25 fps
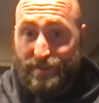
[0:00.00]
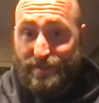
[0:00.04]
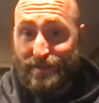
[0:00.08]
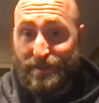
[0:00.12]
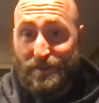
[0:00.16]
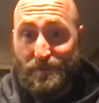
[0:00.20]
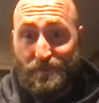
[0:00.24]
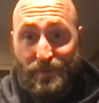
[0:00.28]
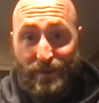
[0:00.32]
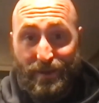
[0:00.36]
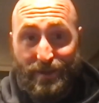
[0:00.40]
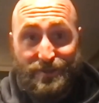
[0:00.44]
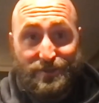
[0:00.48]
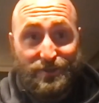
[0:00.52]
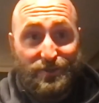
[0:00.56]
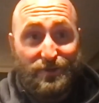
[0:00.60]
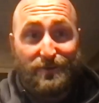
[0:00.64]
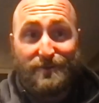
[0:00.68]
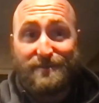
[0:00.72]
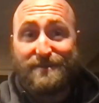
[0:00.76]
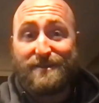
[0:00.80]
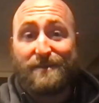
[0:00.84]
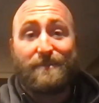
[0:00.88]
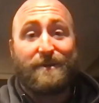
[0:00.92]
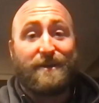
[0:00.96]
was in the
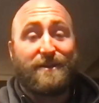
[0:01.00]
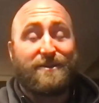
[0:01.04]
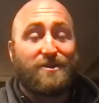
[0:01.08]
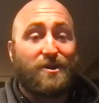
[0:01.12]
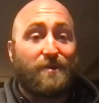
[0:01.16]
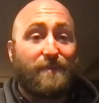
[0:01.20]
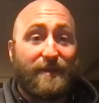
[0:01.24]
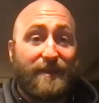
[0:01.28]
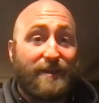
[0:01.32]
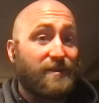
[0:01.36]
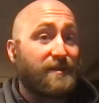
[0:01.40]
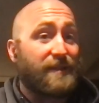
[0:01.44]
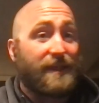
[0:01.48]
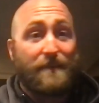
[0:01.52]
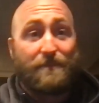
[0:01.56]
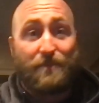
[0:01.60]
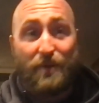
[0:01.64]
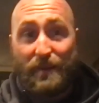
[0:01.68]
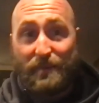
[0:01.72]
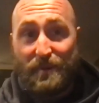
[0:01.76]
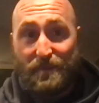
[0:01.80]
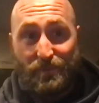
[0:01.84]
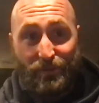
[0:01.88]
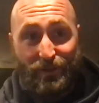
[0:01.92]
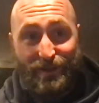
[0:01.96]
picture. Somebody told me they
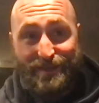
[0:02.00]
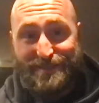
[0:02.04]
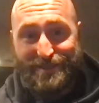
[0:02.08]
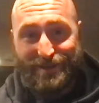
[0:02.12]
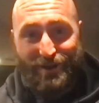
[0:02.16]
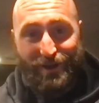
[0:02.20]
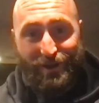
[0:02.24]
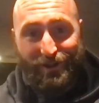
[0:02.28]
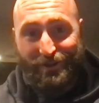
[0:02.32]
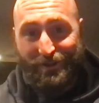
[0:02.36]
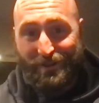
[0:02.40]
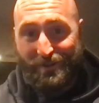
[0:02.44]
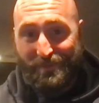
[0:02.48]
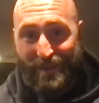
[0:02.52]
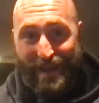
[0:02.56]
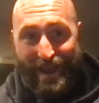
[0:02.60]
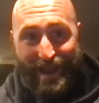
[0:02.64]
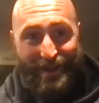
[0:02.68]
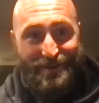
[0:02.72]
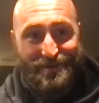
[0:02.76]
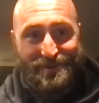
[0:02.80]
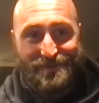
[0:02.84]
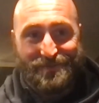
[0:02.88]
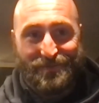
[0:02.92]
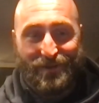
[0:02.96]
probably placed a call to the
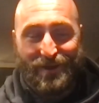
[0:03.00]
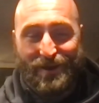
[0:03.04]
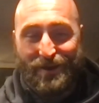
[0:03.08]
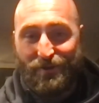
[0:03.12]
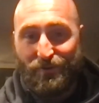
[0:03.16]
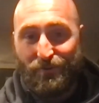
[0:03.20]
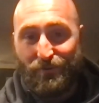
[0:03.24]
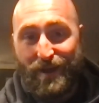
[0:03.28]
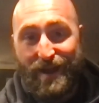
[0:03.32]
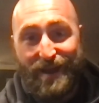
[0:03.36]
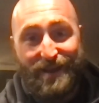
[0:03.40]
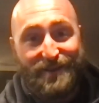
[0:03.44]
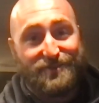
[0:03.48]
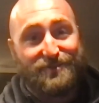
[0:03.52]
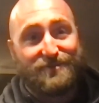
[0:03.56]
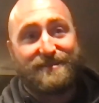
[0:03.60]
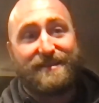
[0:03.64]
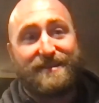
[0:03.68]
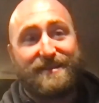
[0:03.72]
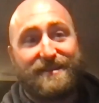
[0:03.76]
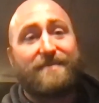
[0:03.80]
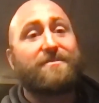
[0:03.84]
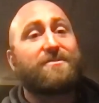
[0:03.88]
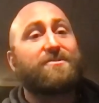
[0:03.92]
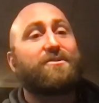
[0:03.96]
Packers for Aaron Rodgers.
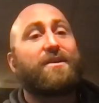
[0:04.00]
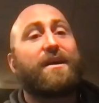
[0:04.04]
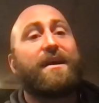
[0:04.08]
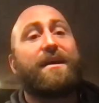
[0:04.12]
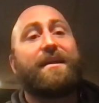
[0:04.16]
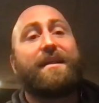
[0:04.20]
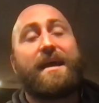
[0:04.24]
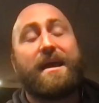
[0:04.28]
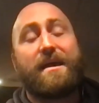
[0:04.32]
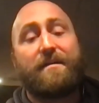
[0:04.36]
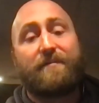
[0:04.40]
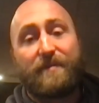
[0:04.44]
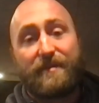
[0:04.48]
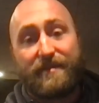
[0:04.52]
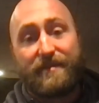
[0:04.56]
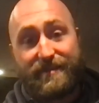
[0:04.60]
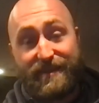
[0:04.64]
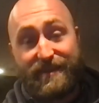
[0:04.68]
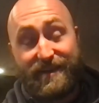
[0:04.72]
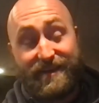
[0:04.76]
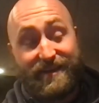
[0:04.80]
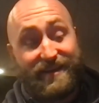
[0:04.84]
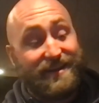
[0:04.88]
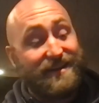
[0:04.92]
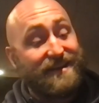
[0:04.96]
They were trying
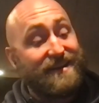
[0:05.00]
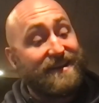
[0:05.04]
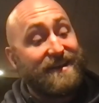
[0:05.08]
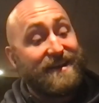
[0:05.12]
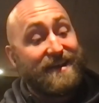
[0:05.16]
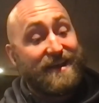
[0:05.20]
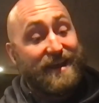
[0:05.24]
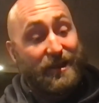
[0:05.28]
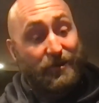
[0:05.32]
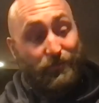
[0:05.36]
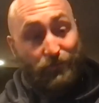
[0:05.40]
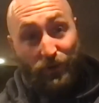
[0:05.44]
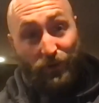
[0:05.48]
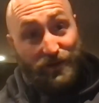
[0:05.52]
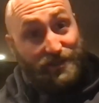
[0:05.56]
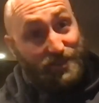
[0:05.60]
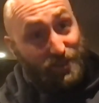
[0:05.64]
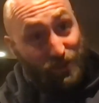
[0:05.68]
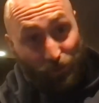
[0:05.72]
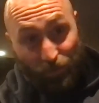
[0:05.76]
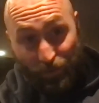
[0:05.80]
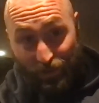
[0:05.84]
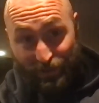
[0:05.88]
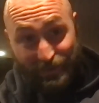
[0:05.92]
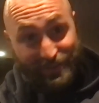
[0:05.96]
everything. And
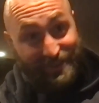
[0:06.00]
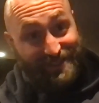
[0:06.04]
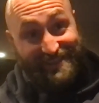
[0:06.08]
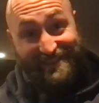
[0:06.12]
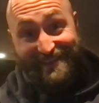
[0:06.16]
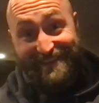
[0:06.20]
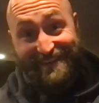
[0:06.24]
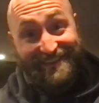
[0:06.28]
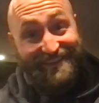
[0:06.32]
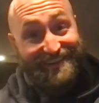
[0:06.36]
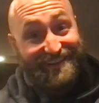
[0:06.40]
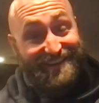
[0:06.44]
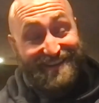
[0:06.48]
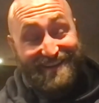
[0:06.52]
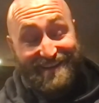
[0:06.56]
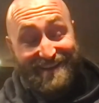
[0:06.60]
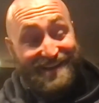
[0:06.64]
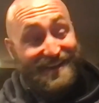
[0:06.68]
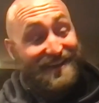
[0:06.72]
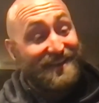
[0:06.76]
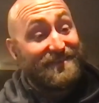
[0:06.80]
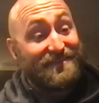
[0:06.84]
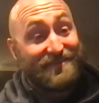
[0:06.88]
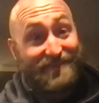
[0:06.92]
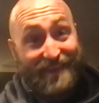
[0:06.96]
Russell Wilson,
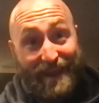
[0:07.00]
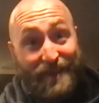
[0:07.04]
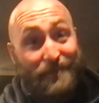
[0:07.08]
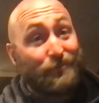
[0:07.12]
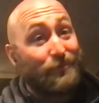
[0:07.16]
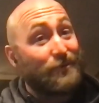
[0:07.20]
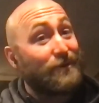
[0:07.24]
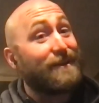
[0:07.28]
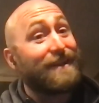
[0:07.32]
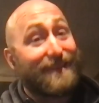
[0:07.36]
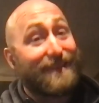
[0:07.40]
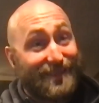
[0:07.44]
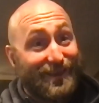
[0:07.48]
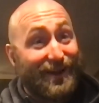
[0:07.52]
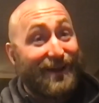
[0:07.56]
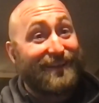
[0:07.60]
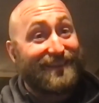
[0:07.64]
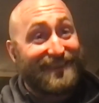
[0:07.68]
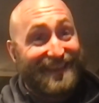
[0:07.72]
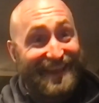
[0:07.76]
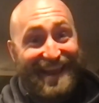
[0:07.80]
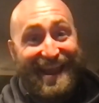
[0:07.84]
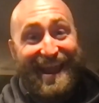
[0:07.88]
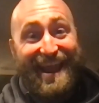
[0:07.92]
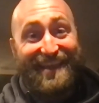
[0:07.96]
they really
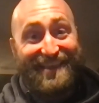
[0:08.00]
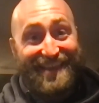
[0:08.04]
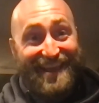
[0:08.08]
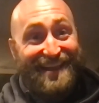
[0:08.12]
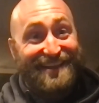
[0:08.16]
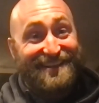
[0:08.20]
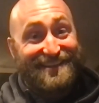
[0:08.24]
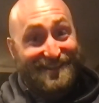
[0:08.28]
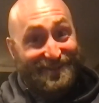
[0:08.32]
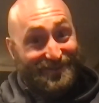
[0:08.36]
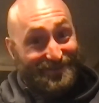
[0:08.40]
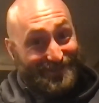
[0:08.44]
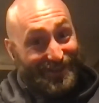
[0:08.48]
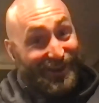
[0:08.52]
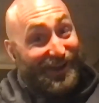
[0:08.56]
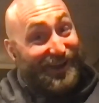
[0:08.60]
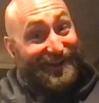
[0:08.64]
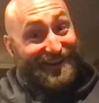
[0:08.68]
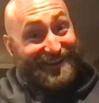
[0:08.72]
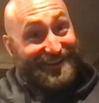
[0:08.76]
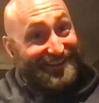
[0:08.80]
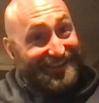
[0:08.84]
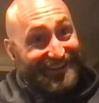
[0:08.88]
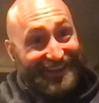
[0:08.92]
thought they had that deal done.